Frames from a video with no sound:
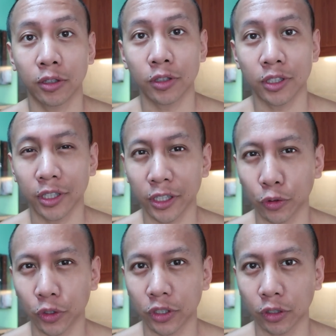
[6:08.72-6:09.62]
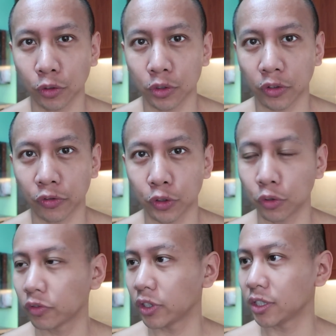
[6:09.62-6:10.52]
still continuing to lose a
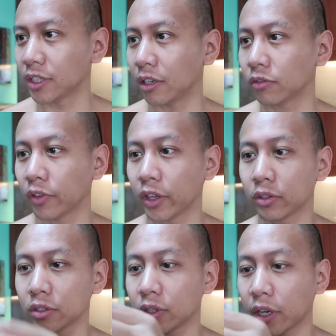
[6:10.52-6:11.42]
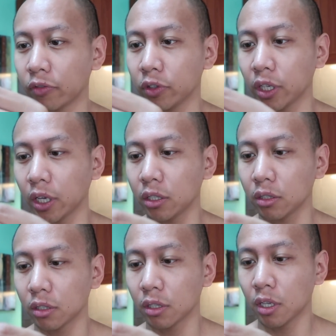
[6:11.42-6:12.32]
few of these down feathers every day.
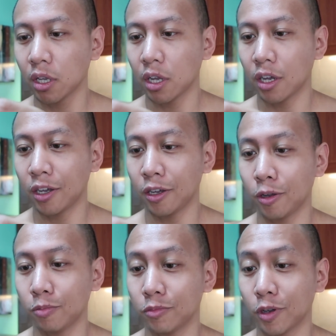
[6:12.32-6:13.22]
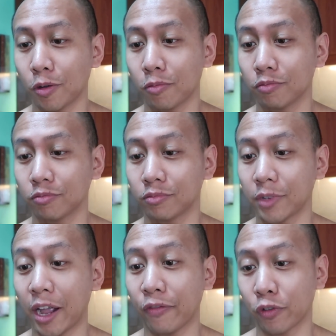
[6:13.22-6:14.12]

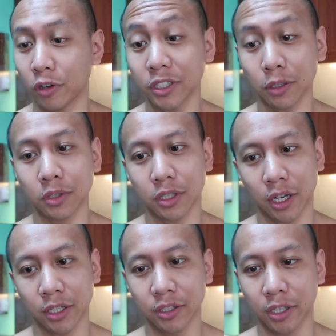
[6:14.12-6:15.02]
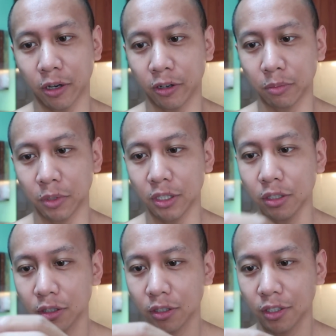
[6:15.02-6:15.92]
At first it was kind of scaring
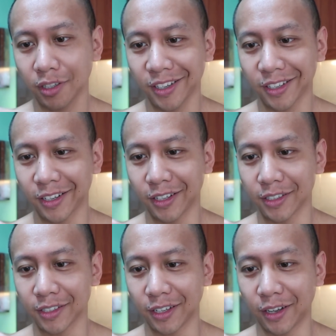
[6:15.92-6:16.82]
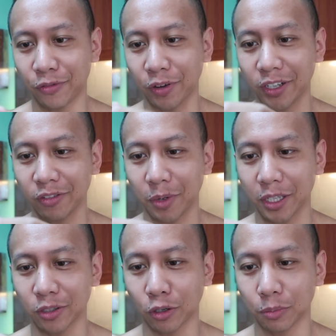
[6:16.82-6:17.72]
me because a friend of
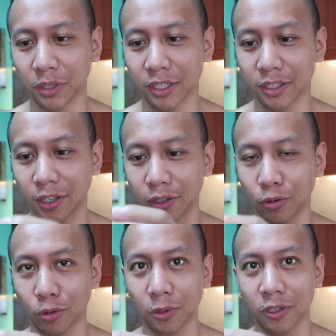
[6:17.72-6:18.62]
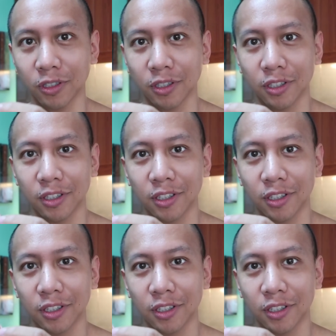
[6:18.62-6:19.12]
mine told me it's not normal.